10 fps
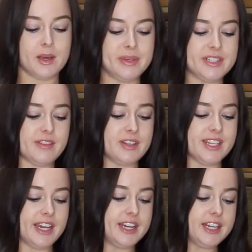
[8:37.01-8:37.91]
Number
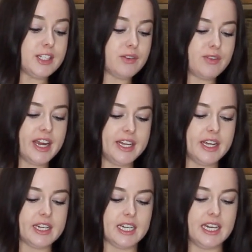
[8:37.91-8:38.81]
17 is a
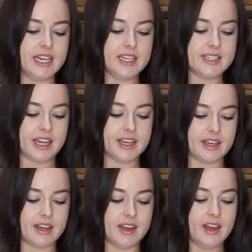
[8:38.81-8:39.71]
Rain Clear
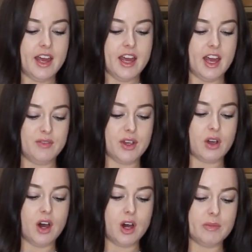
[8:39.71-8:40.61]
Skincare
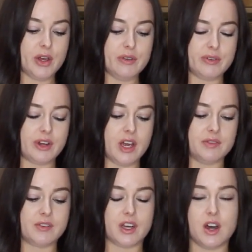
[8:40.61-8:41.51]
Evercalm
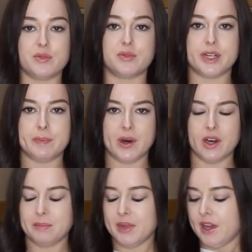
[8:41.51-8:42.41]
Overnight Recovery
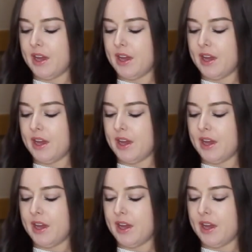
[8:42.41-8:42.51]
Balm.